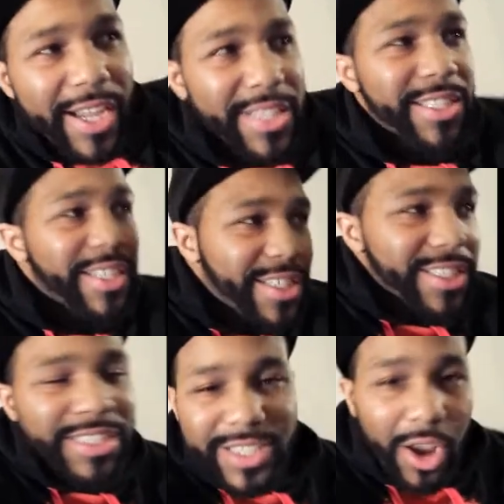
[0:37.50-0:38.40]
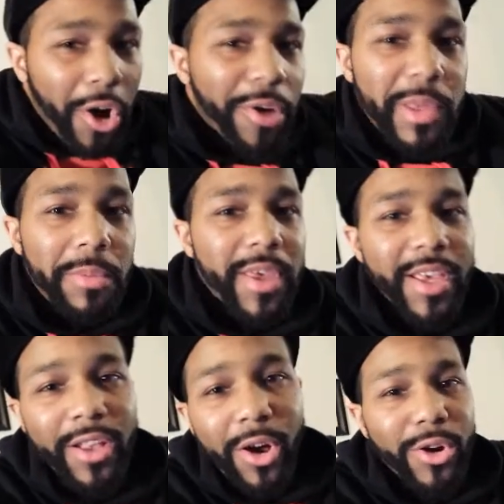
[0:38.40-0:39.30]
scientists and army
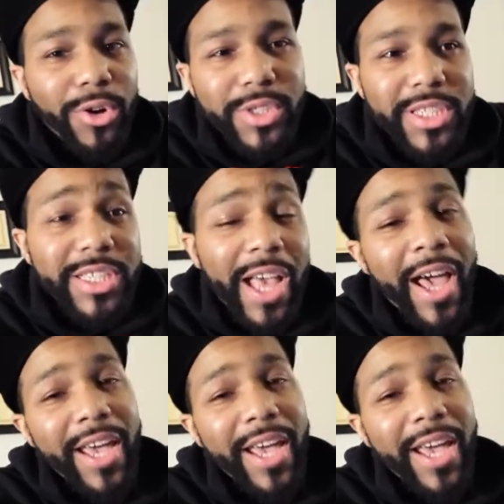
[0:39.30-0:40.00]
men all go to this